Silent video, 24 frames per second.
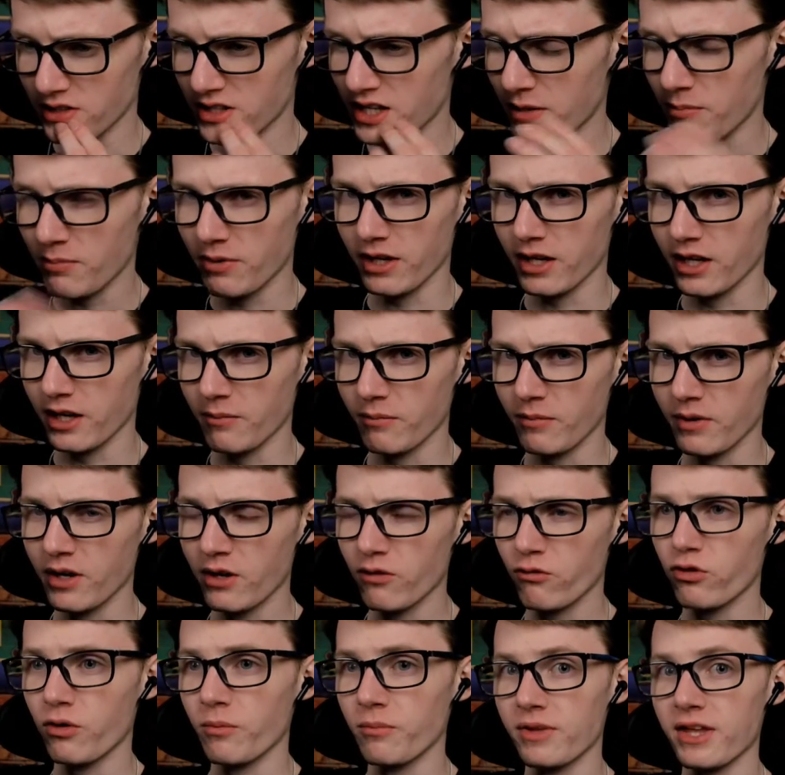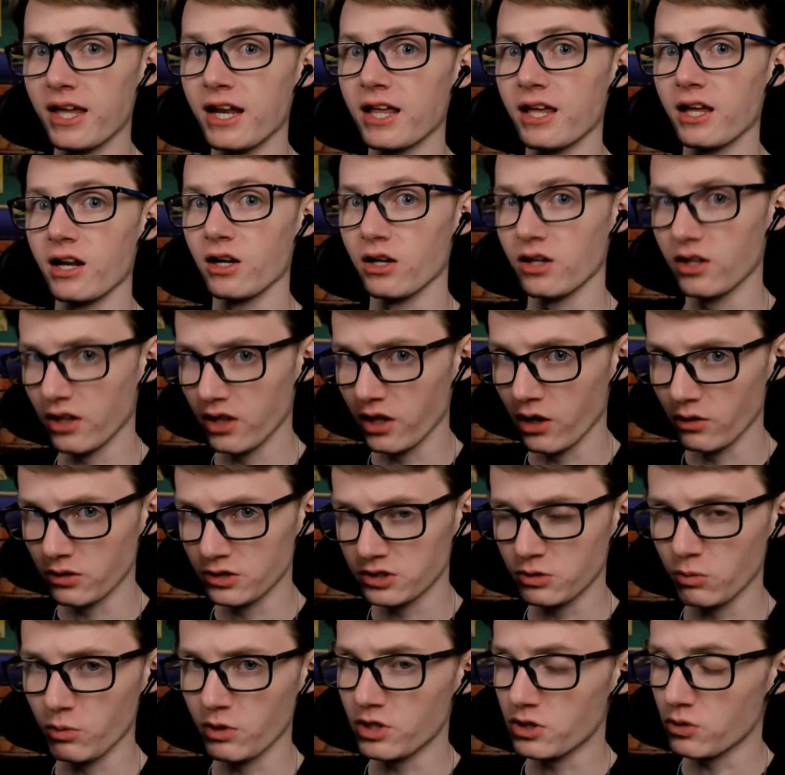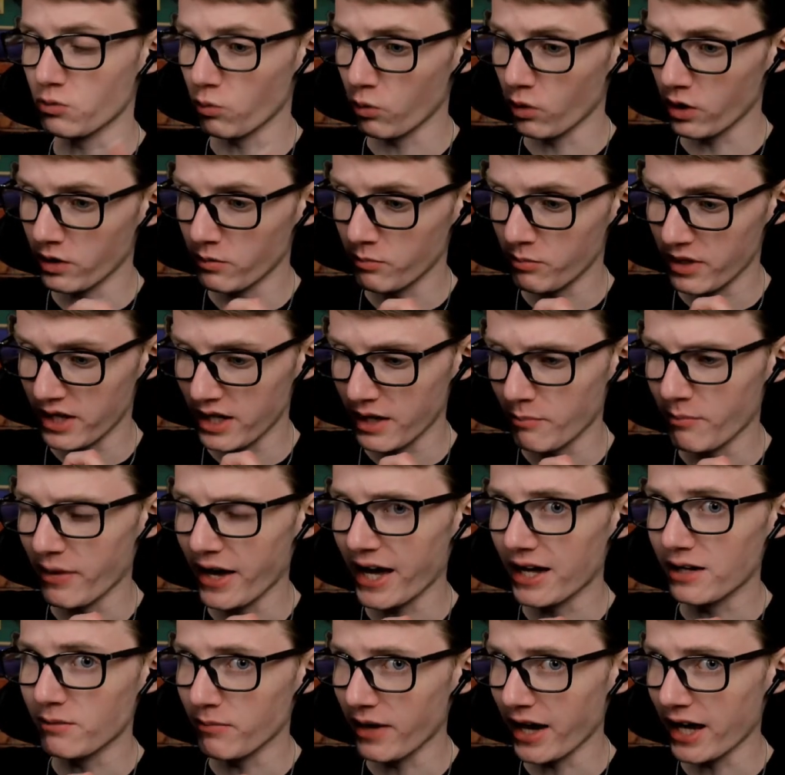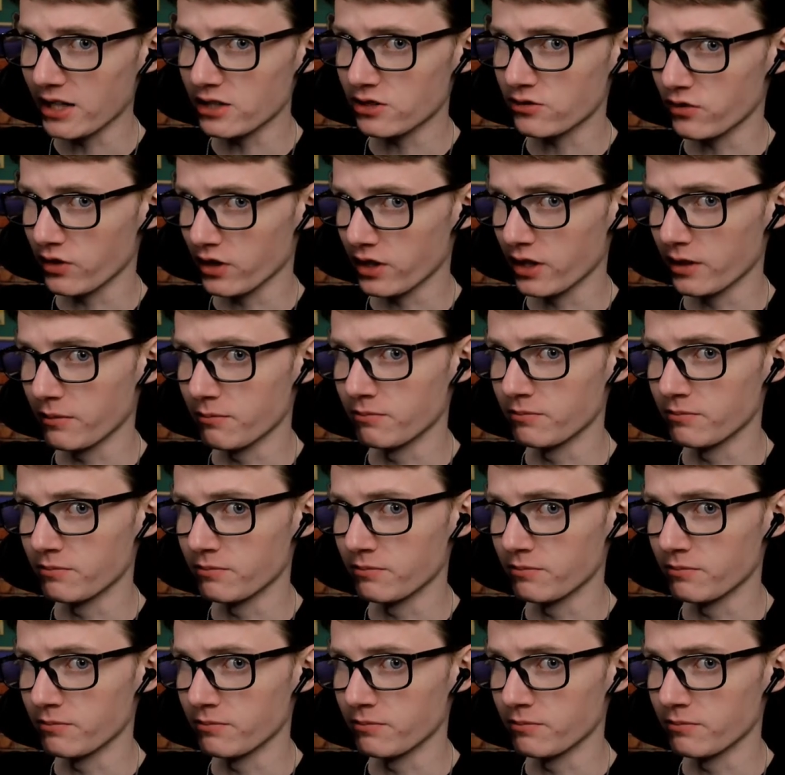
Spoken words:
keeping him from getting in close, which would be a bad match for him.